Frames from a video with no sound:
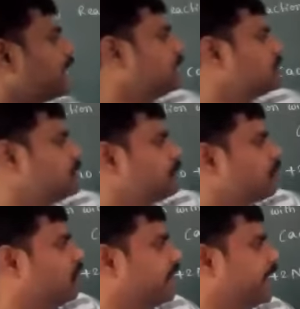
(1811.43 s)
calcium
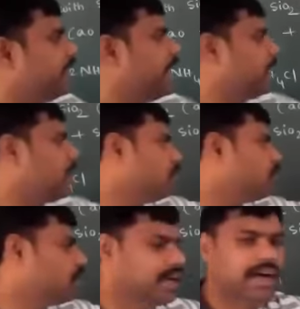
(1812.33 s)
chloride and
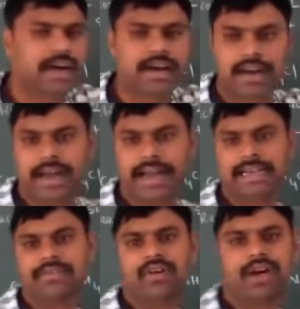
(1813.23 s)
ammonia
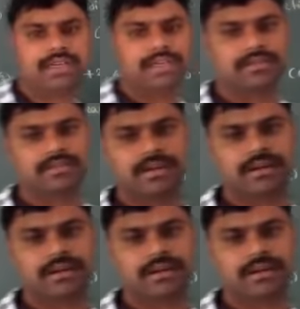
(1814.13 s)
and water.